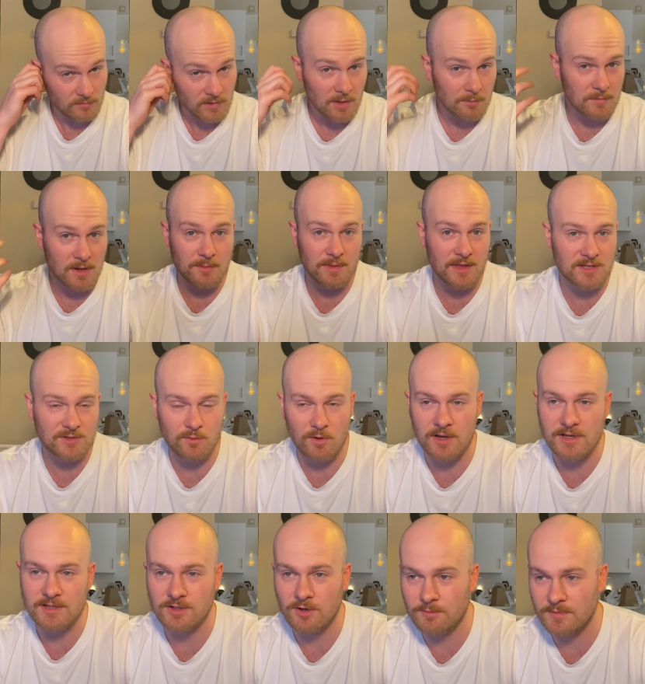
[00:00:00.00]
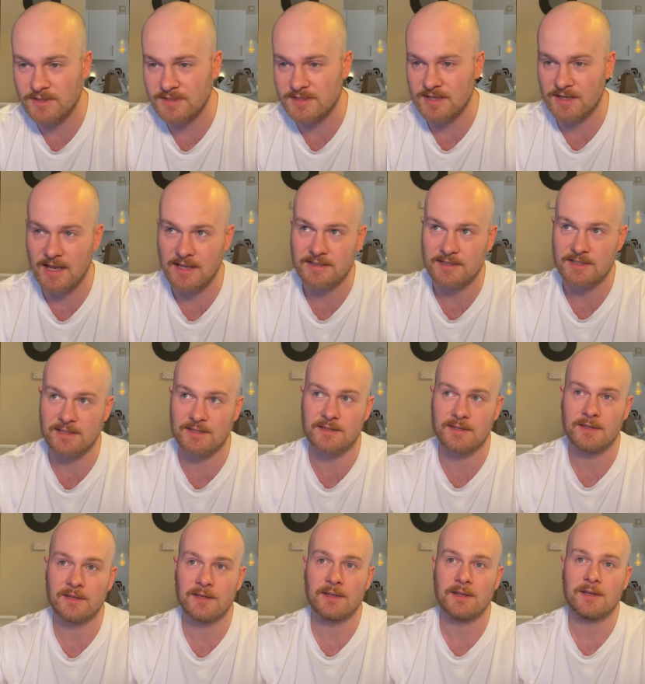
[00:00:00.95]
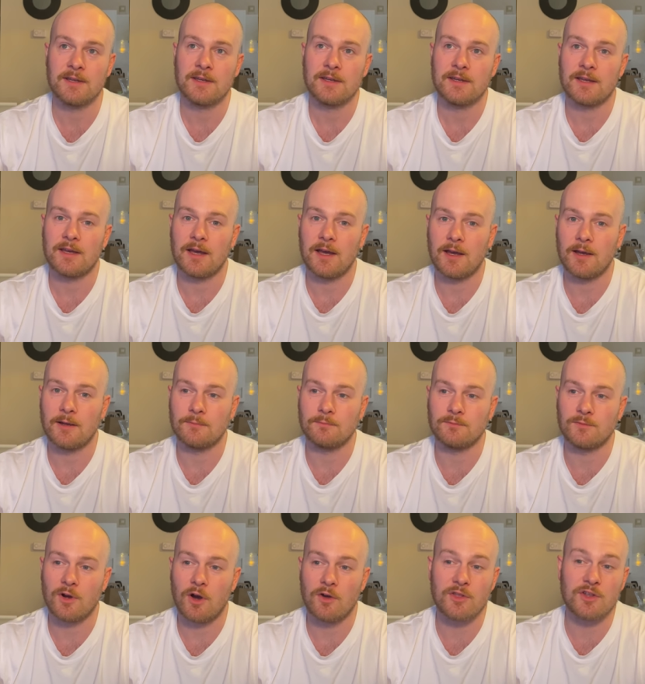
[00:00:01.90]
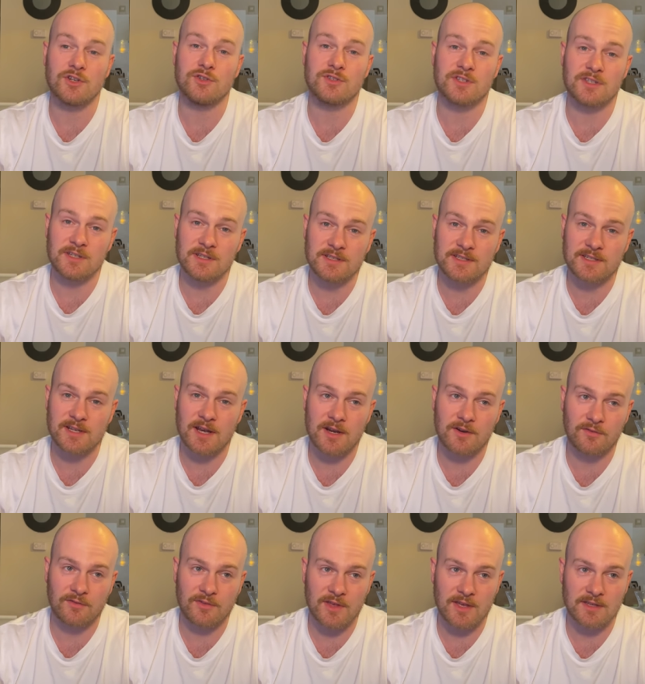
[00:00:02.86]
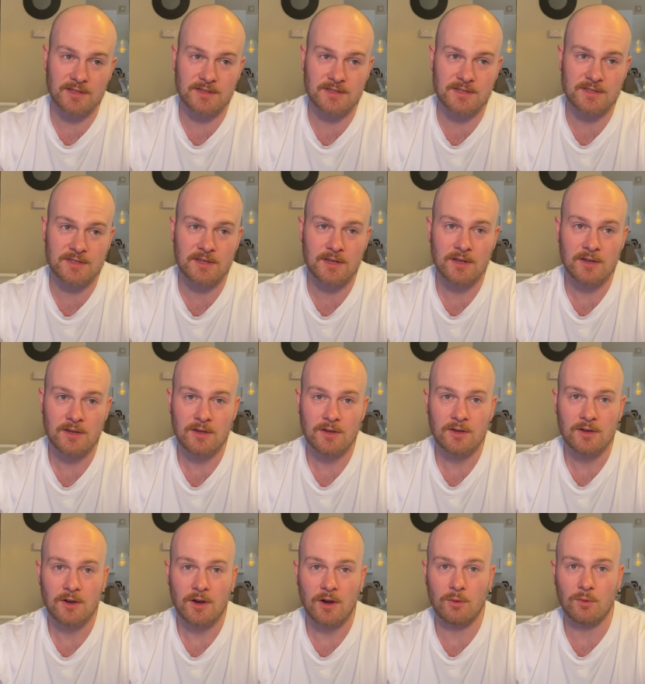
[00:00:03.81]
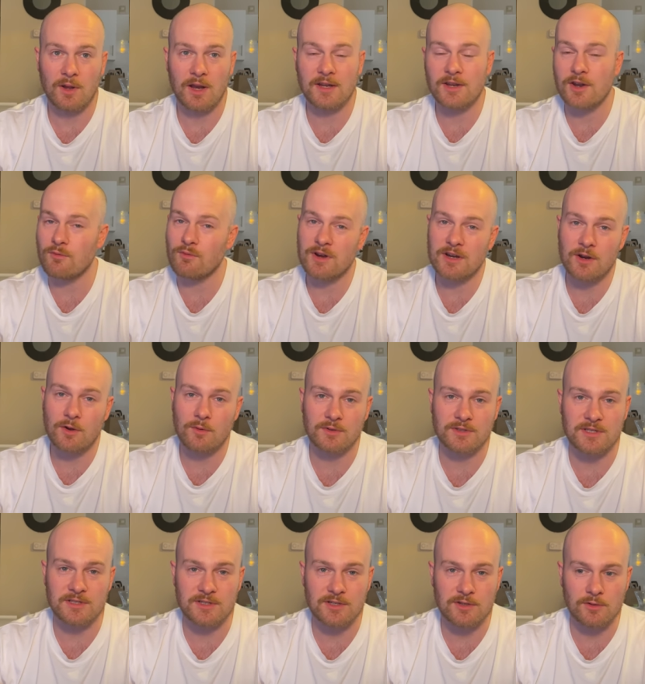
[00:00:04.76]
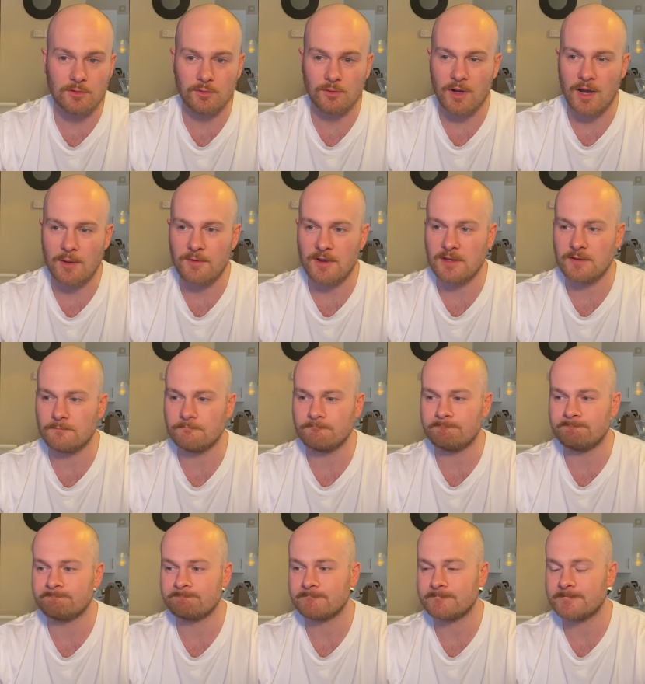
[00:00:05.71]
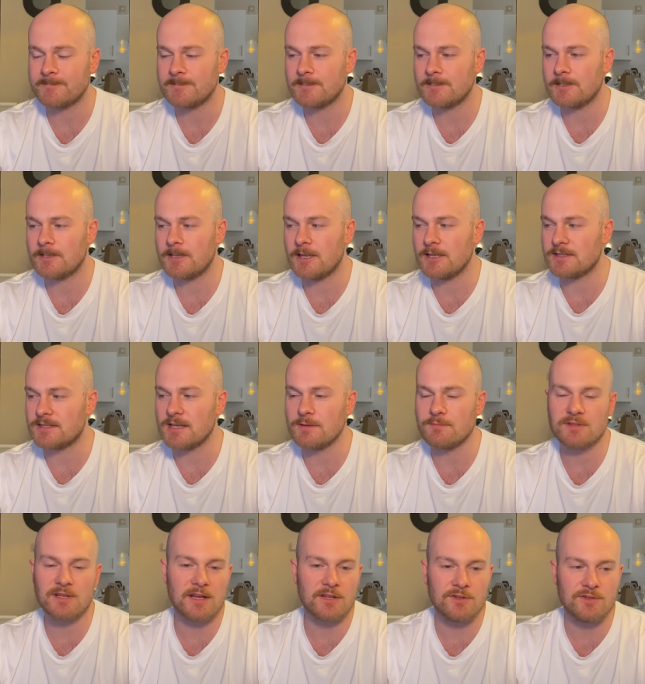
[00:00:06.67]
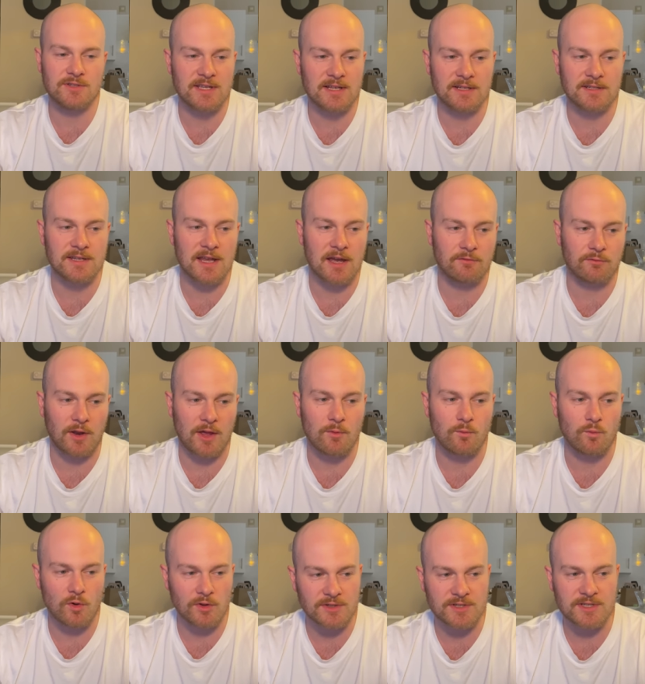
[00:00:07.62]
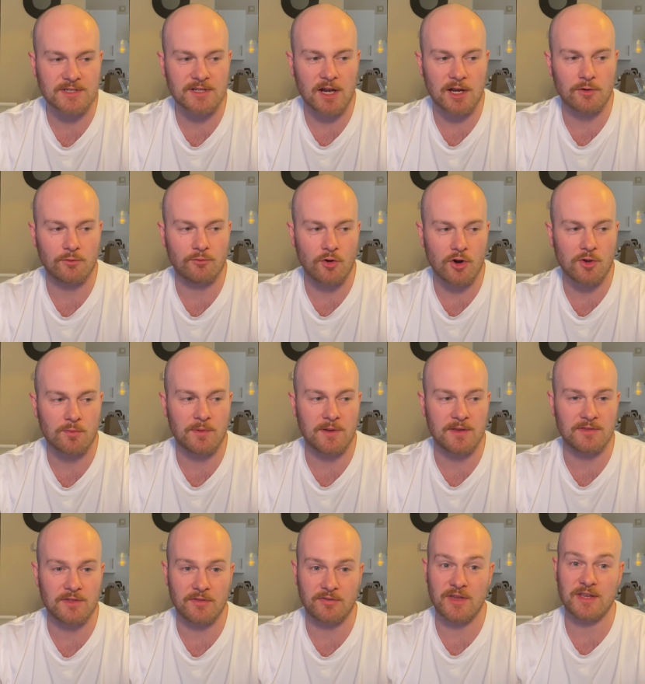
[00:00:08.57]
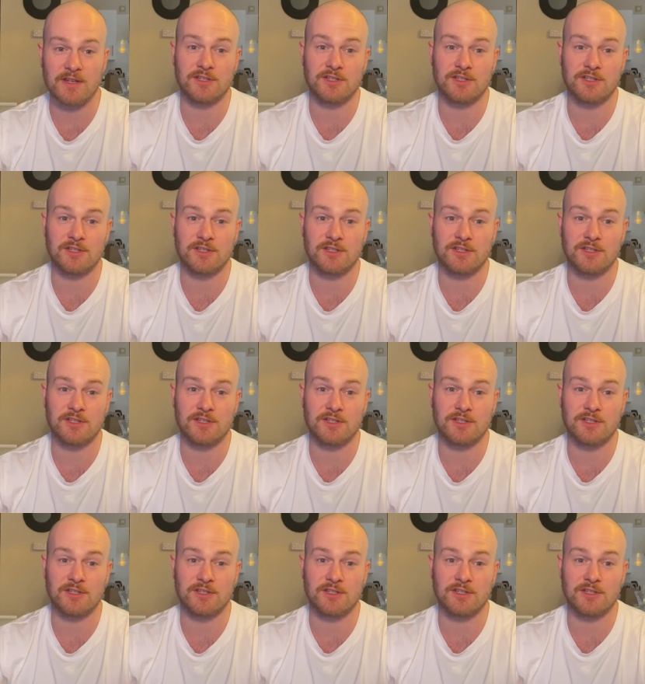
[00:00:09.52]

maybe that's why he's not being selected. Um, on the New Zealand side of things, well, I don't really know what to do. I mean, it seems like New Zealand have like one style of rugby that they